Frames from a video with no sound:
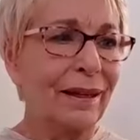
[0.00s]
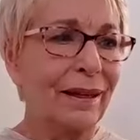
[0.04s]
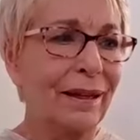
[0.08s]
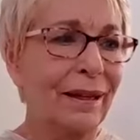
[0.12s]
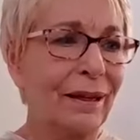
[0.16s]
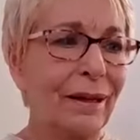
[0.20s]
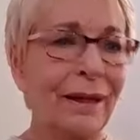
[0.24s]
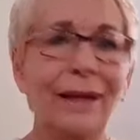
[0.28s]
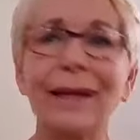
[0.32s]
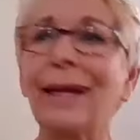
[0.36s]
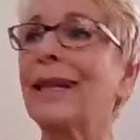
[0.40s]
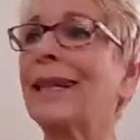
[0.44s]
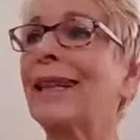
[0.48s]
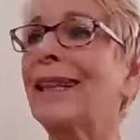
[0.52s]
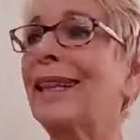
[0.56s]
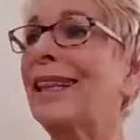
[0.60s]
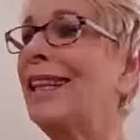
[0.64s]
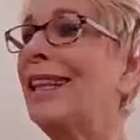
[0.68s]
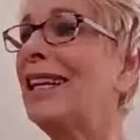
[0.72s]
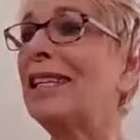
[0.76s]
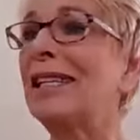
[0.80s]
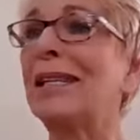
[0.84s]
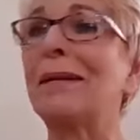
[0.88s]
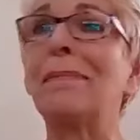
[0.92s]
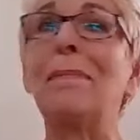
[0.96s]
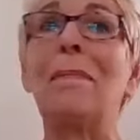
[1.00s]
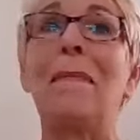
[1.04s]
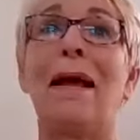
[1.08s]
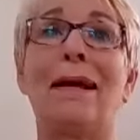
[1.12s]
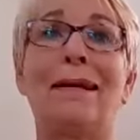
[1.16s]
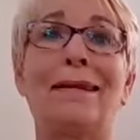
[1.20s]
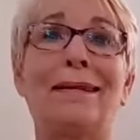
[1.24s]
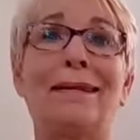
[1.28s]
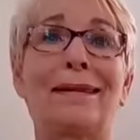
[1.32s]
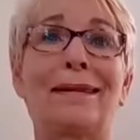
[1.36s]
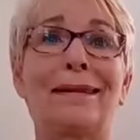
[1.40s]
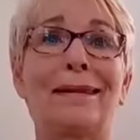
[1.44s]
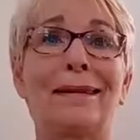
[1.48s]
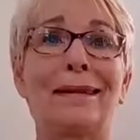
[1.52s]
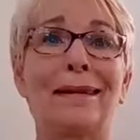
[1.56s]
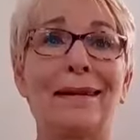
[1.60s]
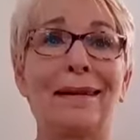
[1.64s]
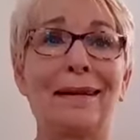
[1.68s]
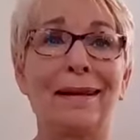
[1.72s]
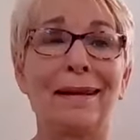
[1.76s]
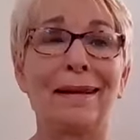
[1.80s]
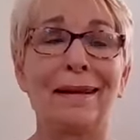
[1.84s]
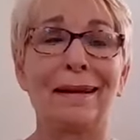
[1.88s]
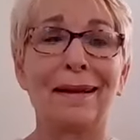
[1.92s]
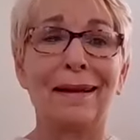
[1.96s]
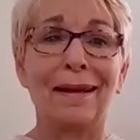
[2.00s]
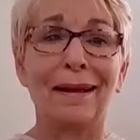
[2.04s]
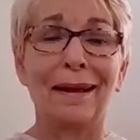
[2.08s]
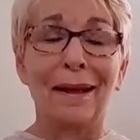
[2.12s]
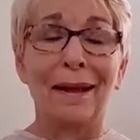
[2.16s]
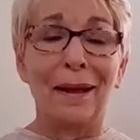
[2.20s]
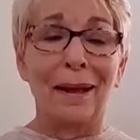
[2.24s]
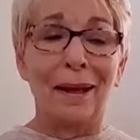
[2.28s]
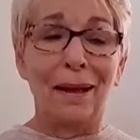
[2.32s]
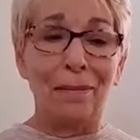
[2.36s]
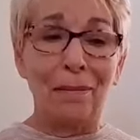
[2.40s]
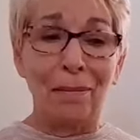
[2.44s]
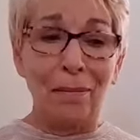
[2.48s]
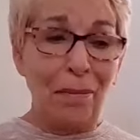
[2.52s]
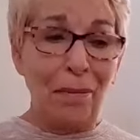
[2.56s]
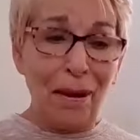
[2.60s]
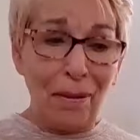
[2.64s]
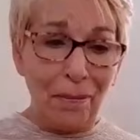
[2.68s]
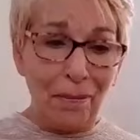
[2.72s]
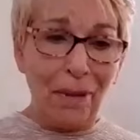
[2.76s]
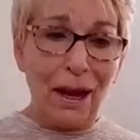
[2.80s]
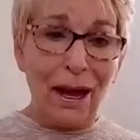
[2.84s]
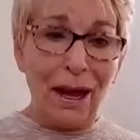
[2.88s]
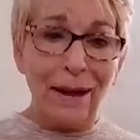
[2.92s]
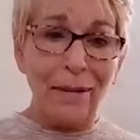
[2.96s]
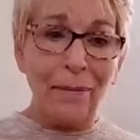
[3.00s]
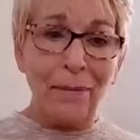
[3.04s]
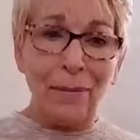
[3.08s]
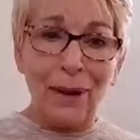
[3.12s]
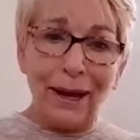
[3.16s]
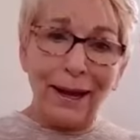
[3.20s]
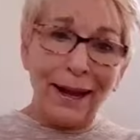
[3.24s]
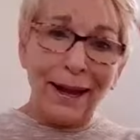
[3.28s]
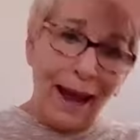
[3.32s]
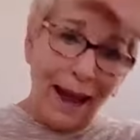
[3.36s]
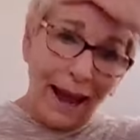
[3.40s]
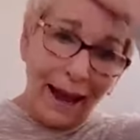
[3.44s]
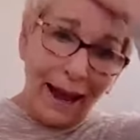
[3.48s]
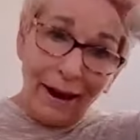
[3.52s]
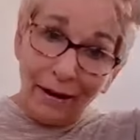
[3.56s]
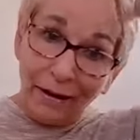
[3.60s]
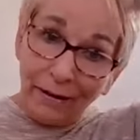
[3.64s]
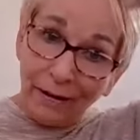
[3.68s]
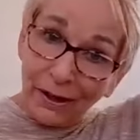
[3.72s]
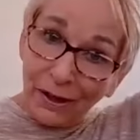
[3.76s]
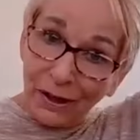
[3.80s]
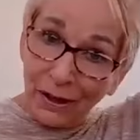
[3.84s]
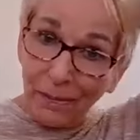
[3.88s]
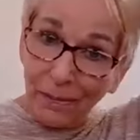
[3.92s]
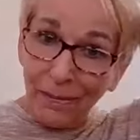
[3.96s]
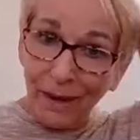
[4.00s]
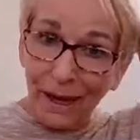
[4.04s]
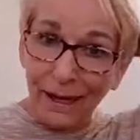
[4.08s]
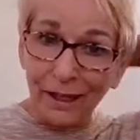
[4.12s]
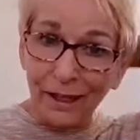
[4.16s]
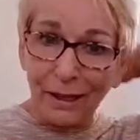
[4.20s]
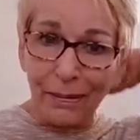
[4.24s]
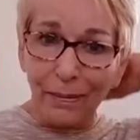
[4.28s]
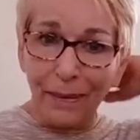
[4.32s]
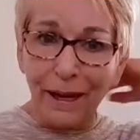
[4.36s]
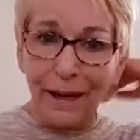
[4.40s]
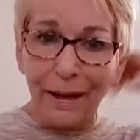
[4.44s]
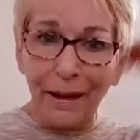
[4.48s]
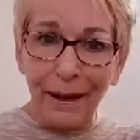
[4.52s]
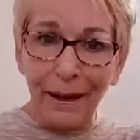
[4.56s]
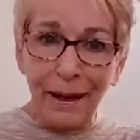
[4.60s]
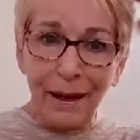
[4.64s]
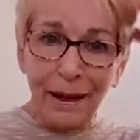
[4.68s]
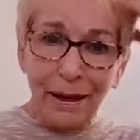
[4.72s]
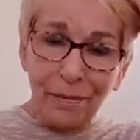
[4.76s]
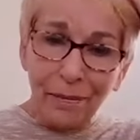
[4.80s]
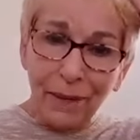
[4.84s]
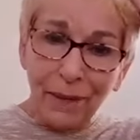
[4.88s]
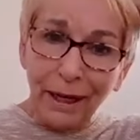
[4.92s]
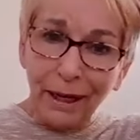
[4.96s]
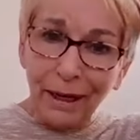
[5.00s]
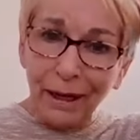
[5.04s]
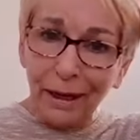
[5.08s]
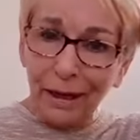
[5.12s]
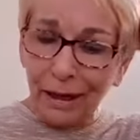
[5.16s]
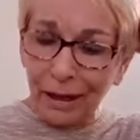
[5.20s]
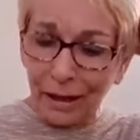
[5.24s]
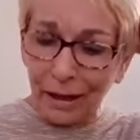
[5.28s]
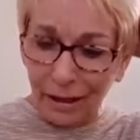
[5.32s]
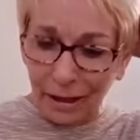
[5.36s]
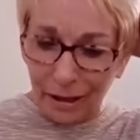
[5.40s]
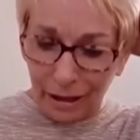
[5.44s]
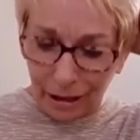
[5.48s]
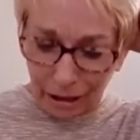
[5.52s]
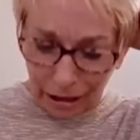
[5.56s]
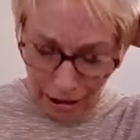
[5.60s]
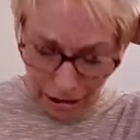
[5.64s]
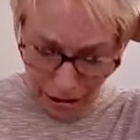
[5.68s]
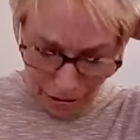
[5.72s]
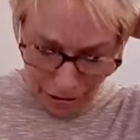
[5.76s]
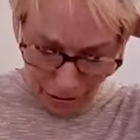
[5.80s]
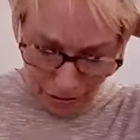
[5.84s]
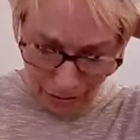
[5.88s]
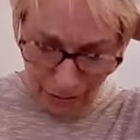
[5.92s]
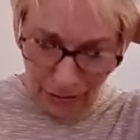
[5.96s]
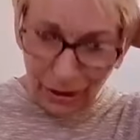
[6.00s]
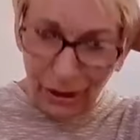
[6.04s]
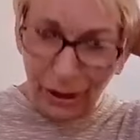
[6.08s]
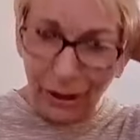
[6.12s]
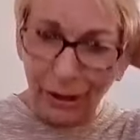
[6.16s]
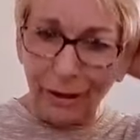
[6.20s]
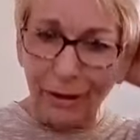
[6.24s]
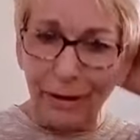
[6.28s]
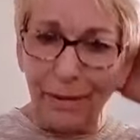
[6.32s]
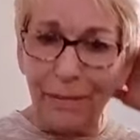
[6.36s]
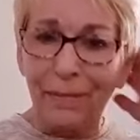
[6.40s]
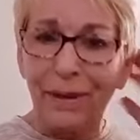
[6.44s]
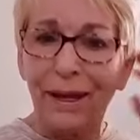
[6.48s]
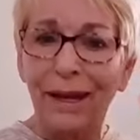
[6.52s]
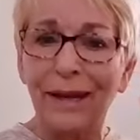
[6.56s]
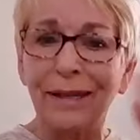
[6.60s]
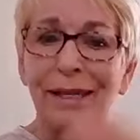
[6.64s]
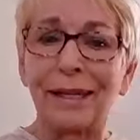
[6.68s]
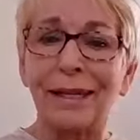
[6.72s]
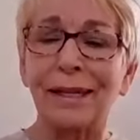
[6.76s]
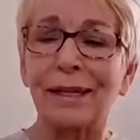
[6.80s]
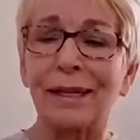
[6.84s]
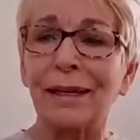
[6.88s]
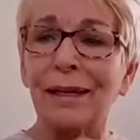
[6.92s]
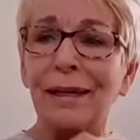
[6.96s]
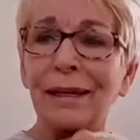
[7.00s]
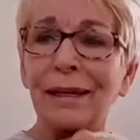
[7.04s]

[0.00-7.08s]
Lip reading: Look at this mess. My hair is a mess. My clothes are a mess.